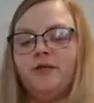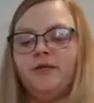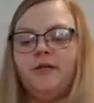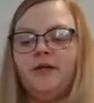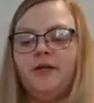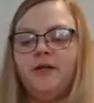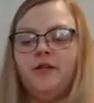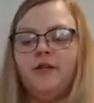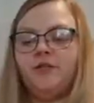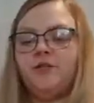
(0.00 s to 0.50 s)
Maybe
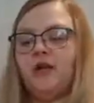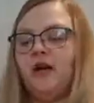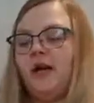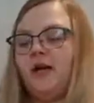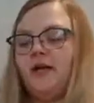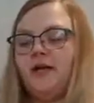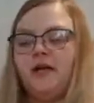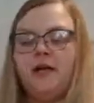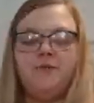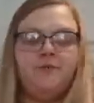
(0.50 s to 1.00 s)
I need to try
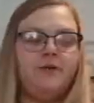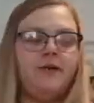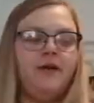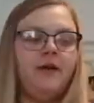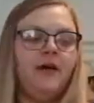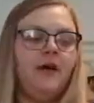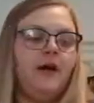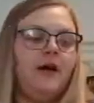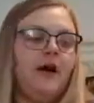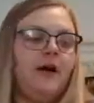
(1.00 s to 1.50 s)
it again. But,
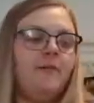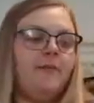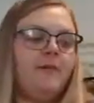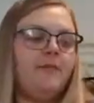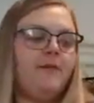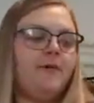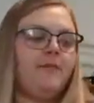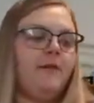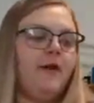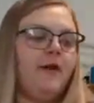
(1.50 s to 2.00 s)
I'm going
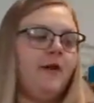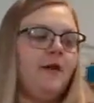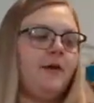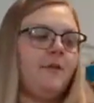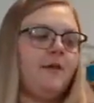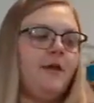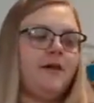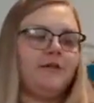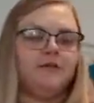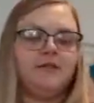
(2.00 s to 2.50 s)
to put my
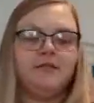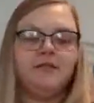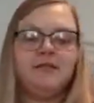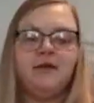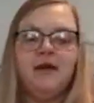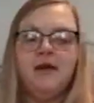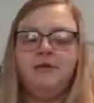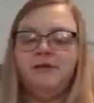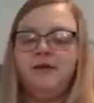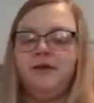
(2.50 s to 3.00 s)
hair back this
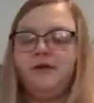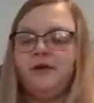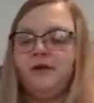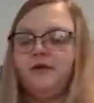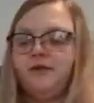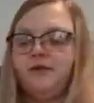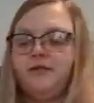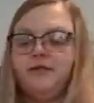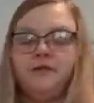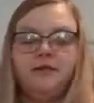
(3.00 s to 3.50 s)
time
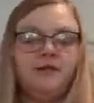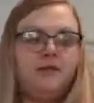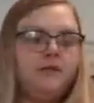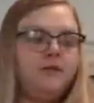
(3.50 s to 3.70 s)
because...